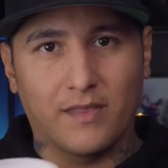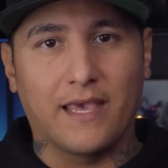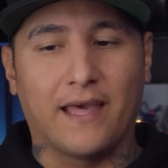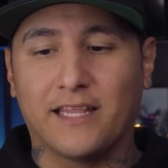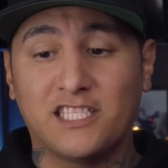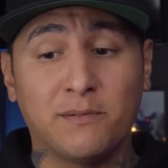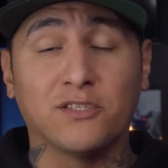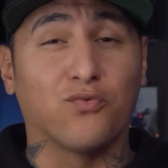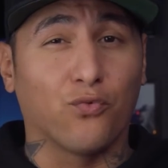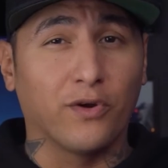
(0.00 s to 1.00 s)
Yeah, that
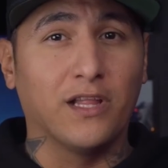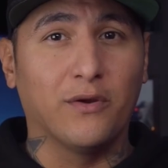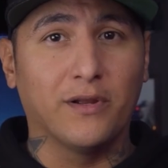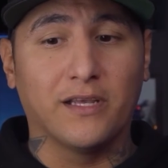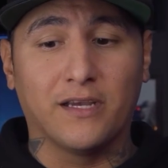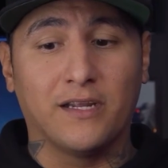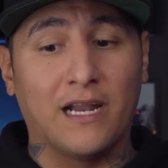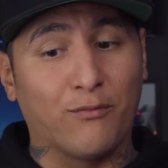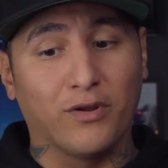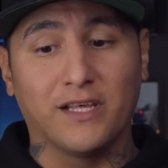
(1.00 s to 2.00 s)
smells really, really good. And
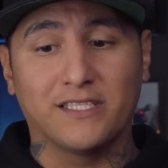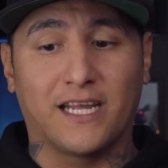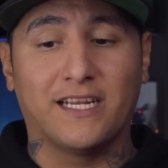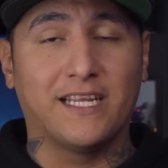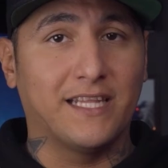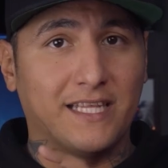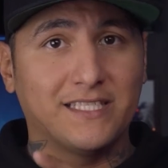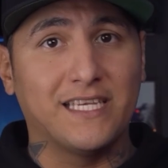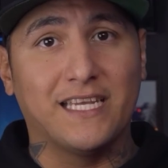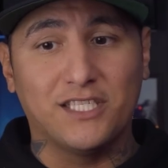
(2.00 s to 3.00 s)
I'm really excited to get
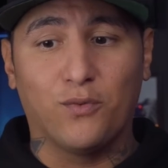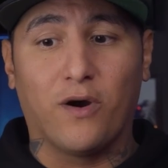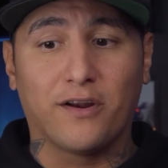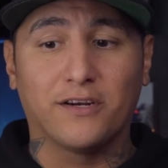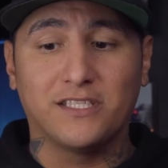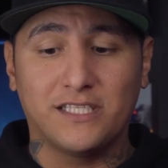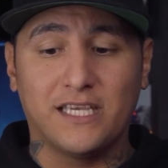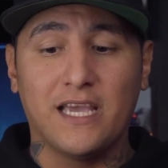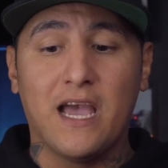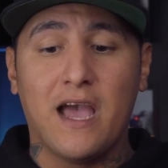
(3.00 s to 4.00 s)
this into water to
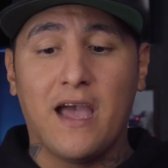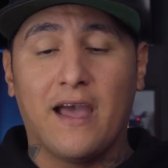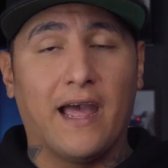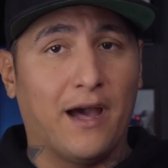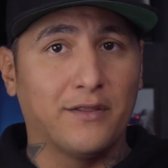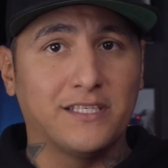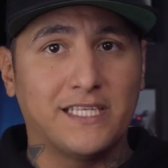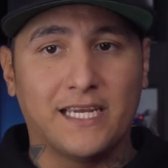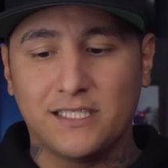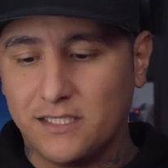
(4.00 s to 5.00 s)
see how this
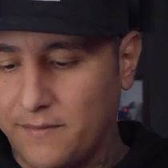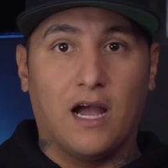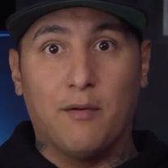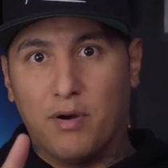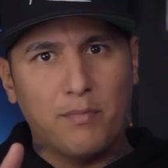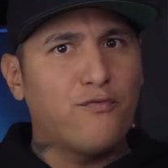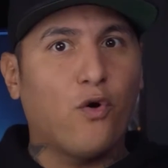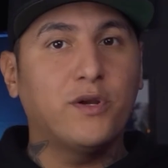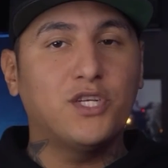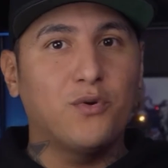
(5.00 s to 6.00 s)
tastes. But before
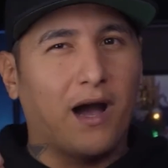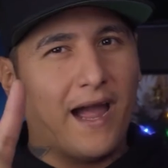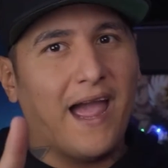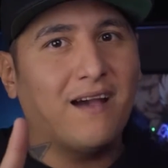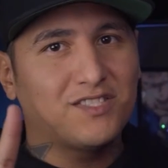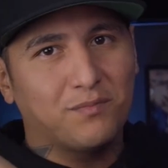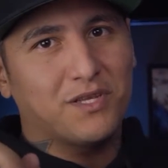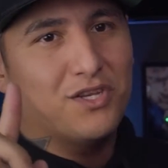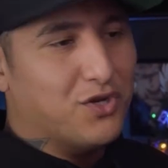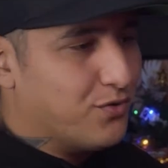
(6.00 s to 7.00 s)
we do, I have
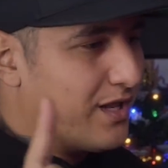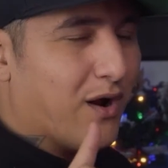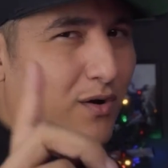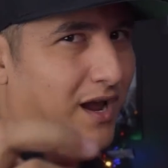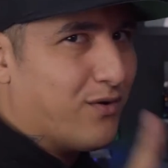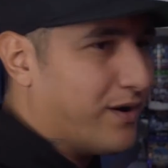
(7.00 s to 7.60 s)
something new that I kind of